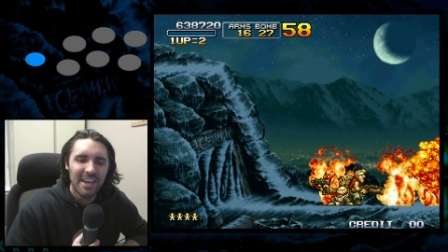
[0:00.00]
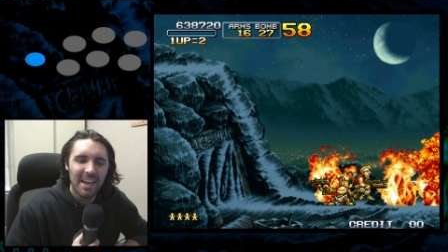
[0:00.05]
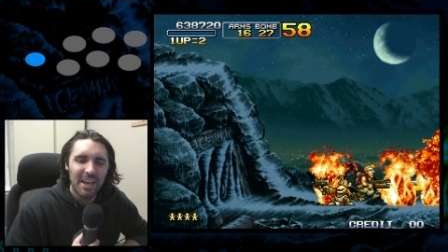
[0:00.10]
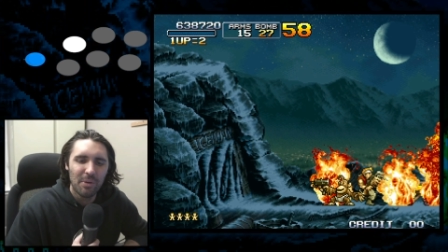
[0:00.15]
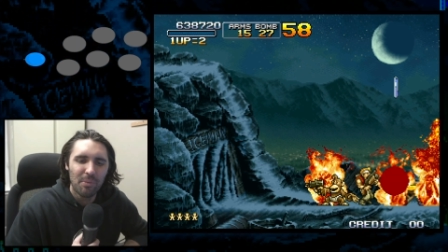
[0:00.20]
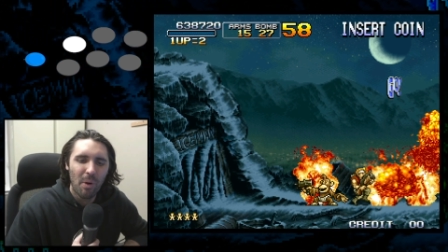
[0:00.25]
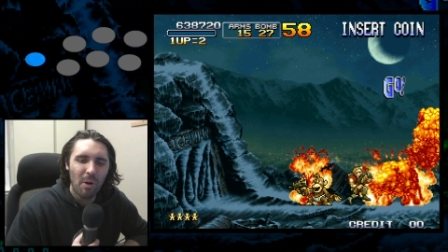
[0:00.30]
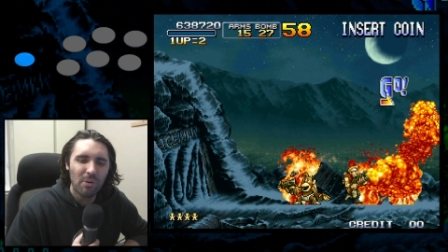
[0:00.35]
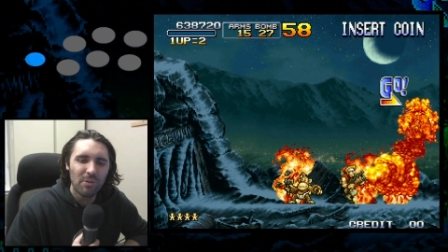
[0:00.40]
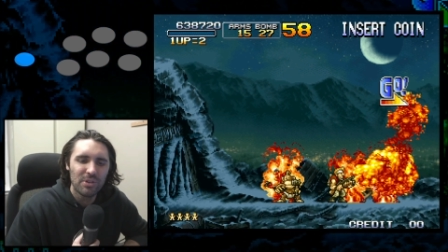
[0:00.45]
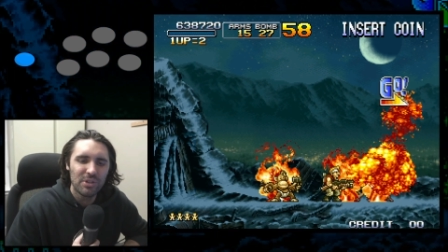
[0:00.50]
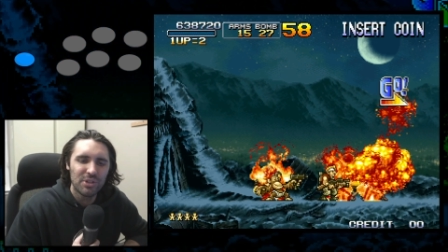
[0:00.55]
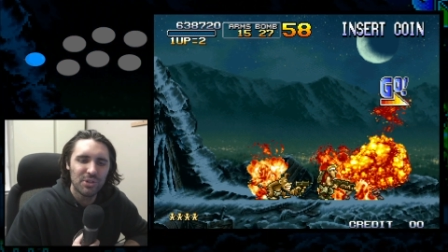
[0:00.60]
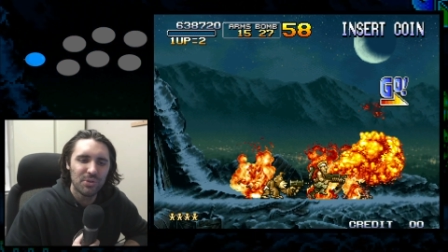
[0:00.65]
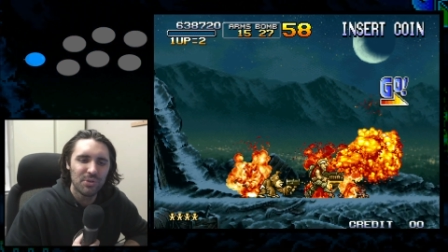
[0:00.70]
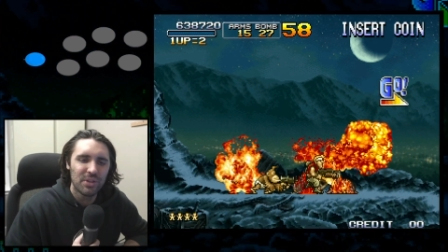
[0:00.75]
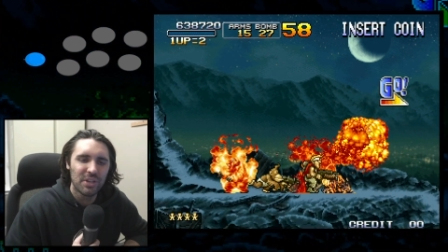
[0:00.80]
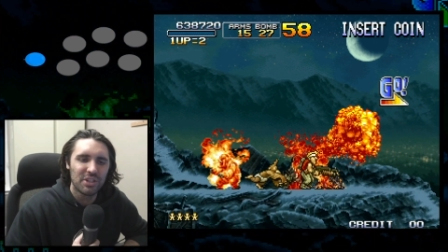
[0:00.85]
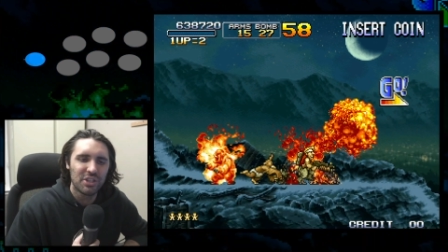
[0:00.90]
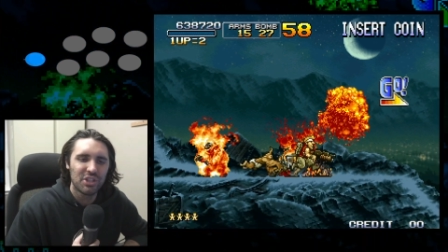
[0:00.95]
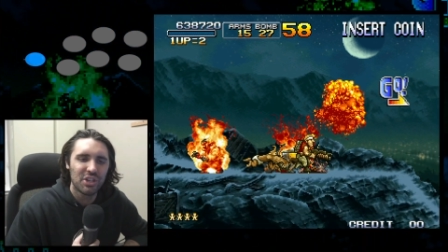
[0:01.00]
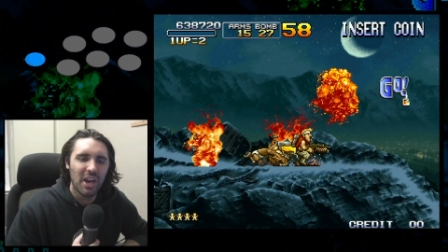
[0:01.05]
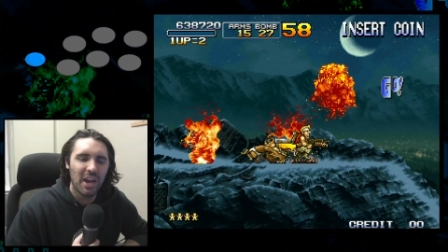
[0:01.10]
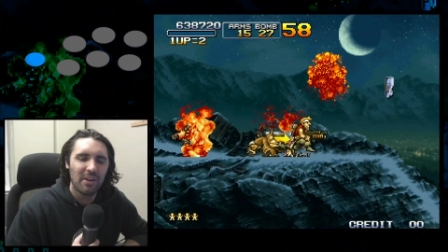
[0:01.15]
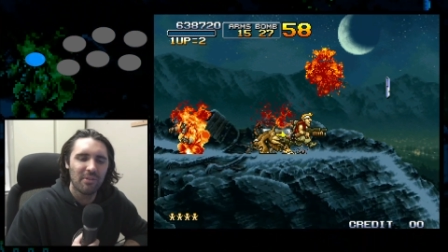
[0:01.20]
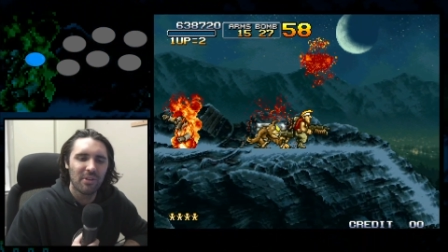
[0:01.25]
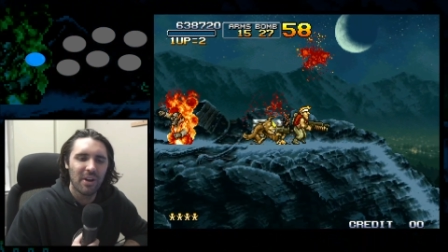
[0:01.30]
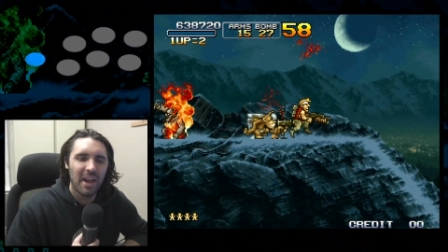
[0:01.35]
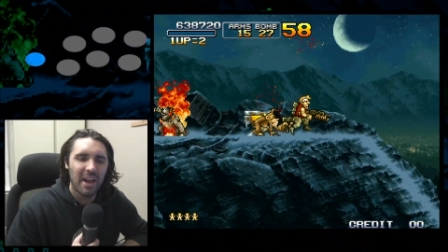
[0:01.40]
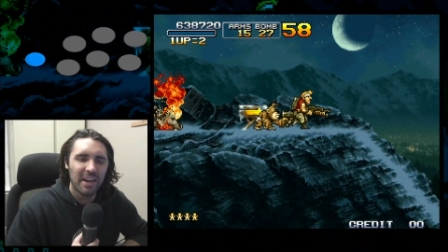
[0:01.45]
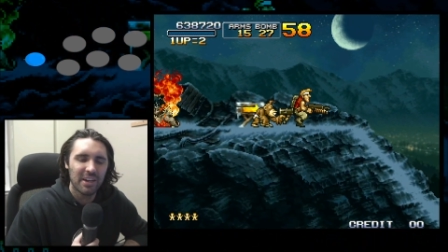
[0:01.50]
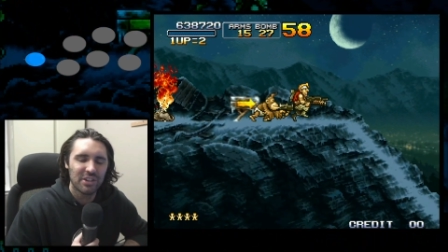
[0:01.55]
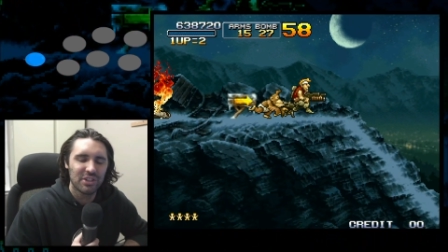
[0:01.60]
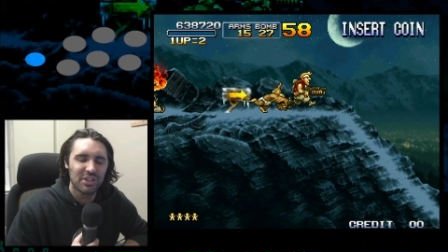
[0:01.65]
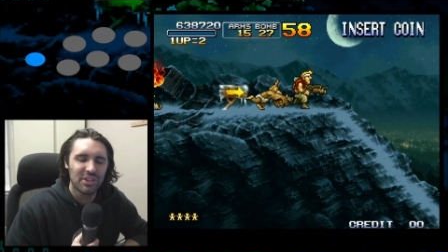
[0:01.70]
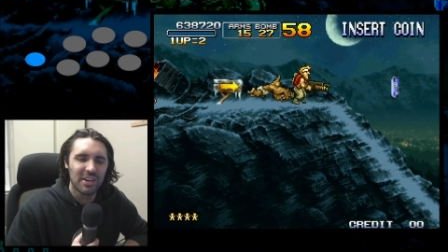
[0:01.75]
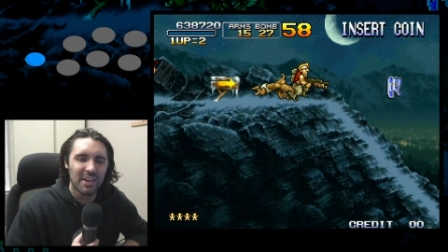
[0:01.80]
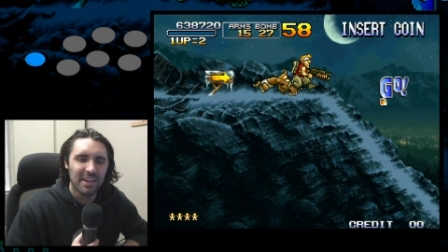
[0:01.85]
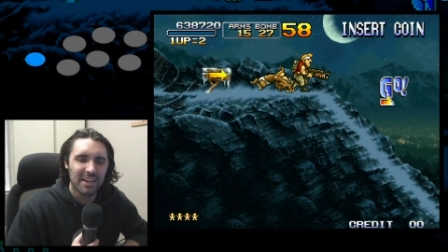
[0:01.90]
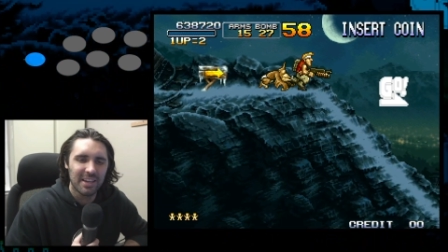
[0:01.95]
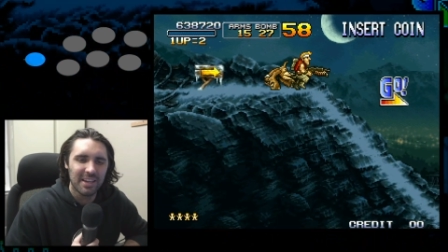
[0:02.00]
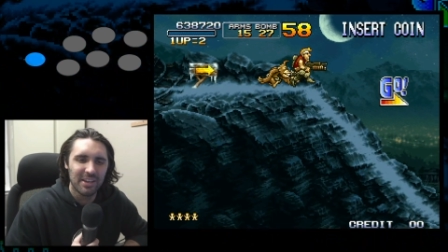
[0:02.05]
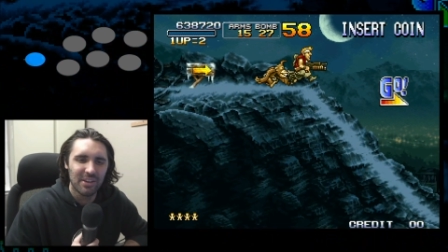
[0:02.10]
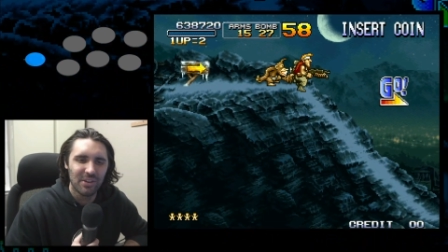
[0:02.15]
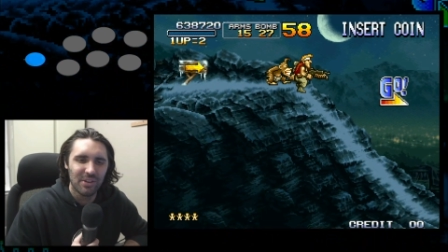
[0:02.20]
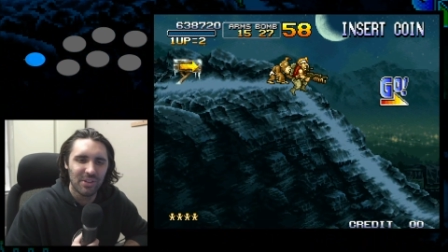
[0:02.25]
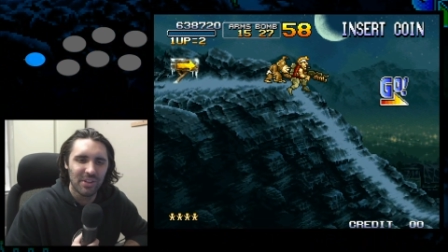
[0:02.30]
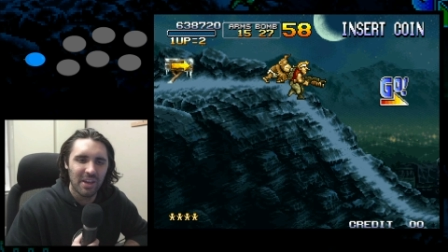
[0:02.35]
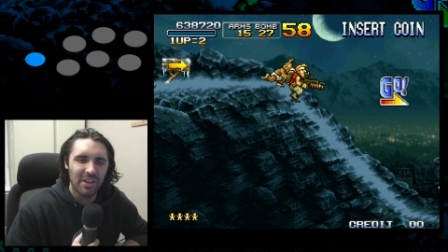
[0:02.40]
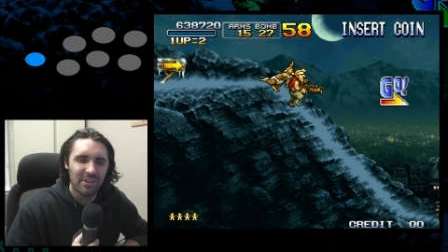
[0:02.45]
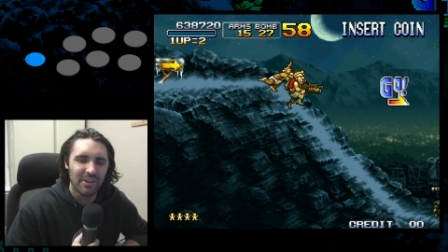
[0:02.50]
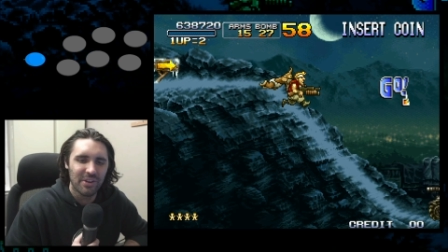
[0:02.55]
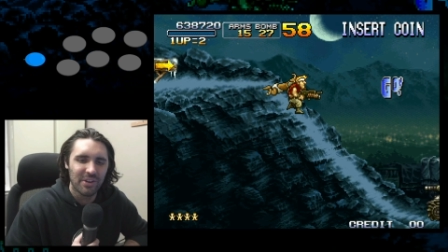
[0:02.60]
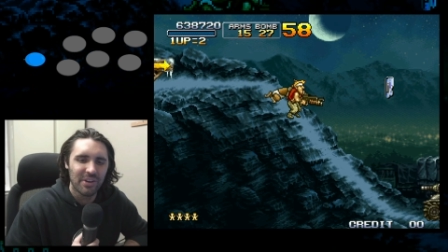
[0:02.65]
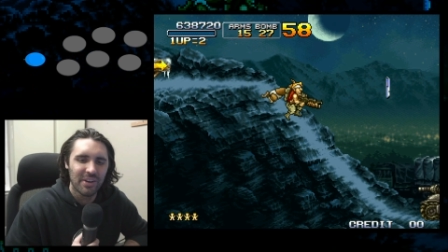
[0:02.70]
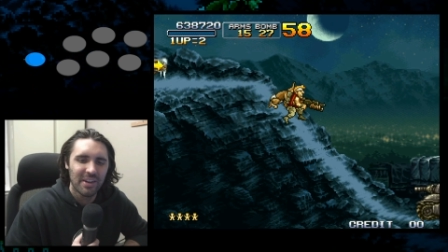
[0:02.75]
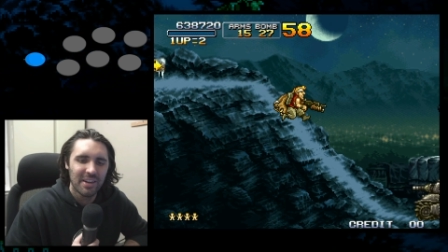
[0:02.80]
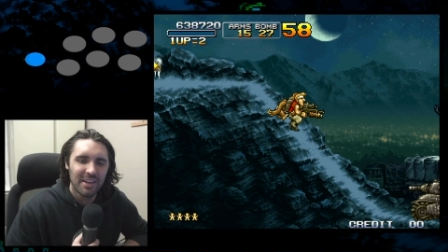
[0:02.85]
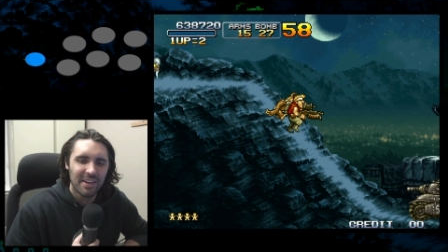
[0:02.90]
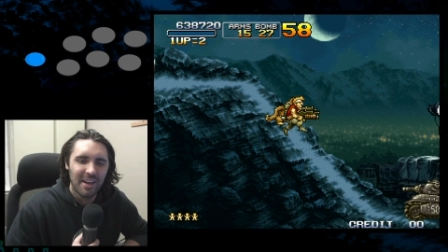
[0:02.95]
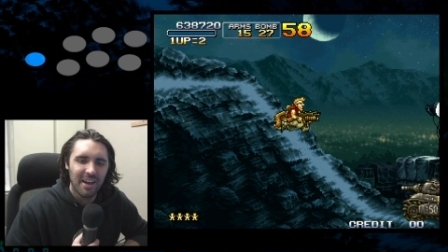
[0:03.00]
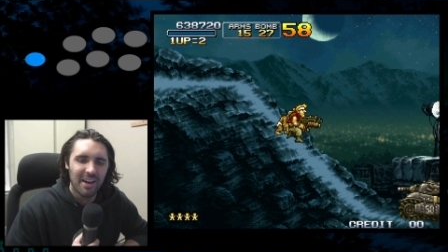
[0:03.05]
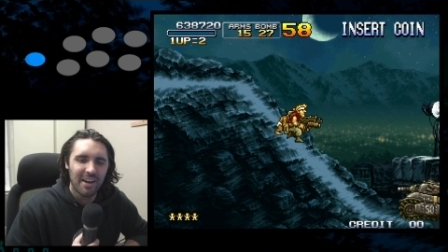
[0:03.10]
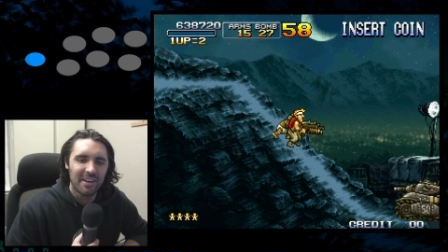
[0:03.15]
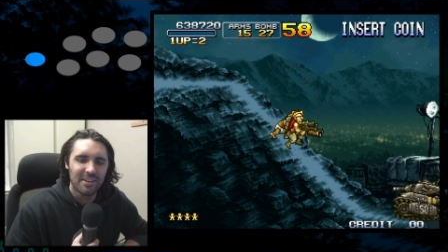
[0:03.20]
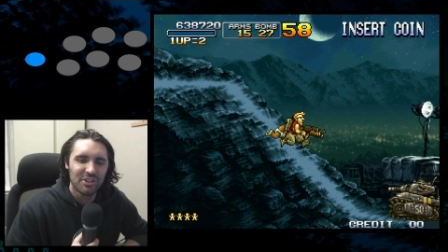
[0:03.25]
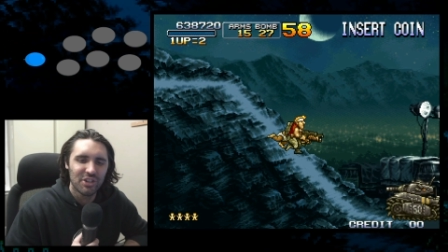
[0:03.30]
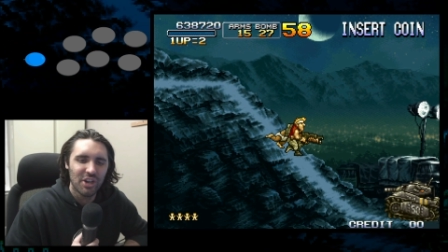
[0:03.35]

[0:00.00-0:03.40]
it won't do the chain reaction and kill the other uh,